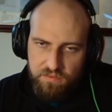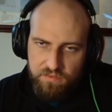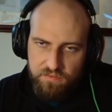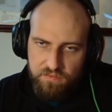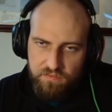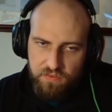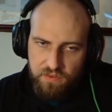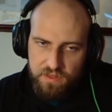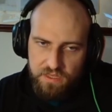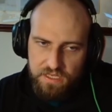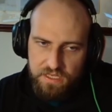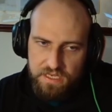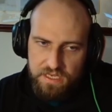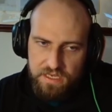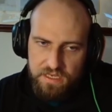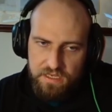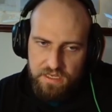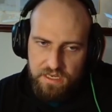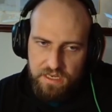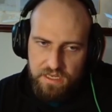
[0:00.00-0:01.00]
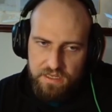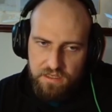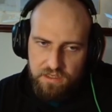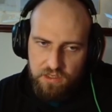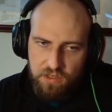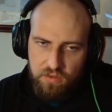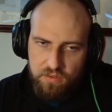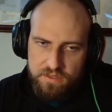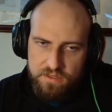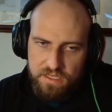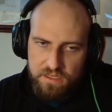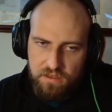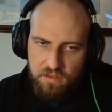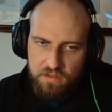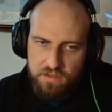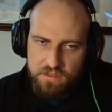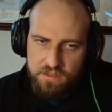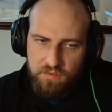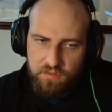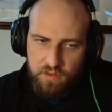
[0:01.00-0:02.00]
for the king and then go and take
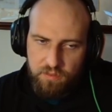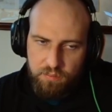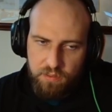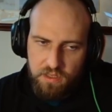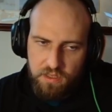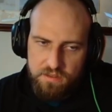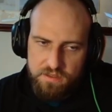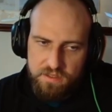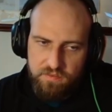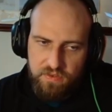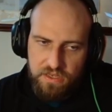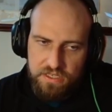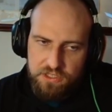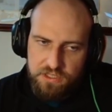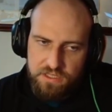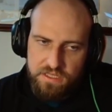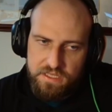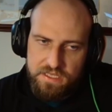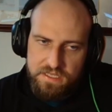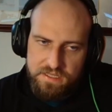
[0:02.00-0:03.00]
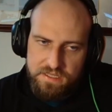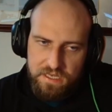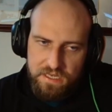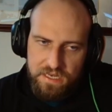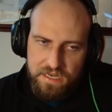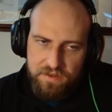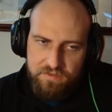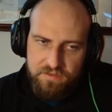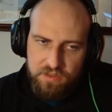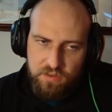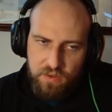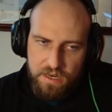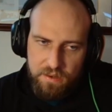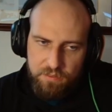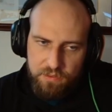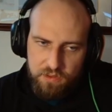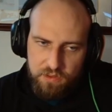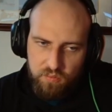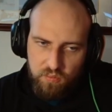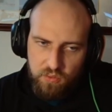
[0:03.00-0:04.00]
all his other pawns. Eventually, he's going to have to grab
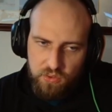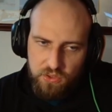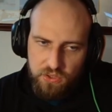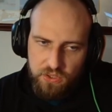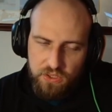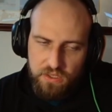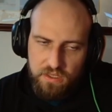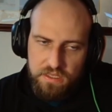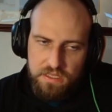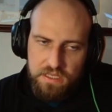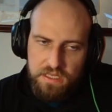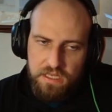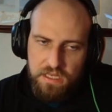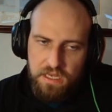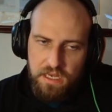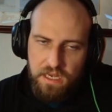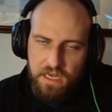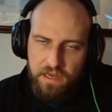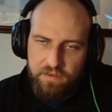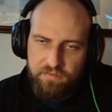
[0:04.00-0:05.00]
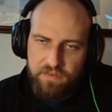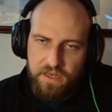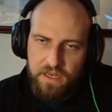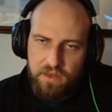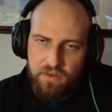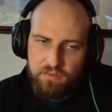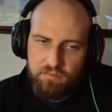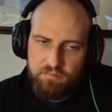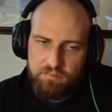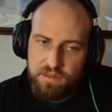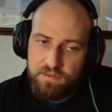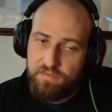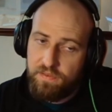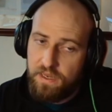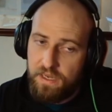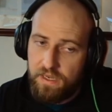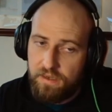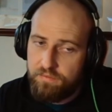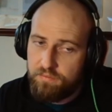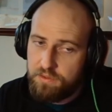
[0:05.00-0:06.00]
with the rook. I found
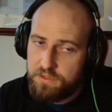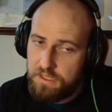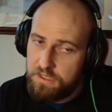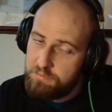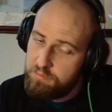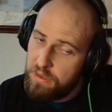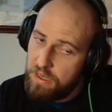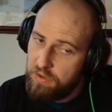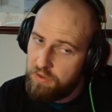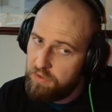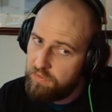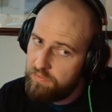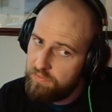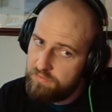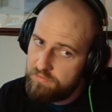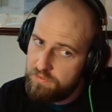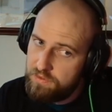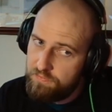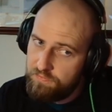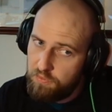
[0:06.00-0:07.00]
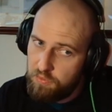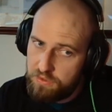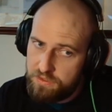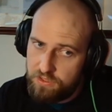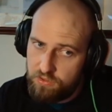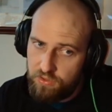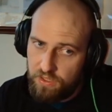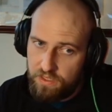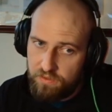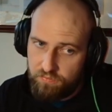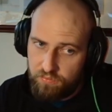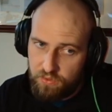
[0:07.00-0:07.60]
b5, which I was proud of, to force the trade of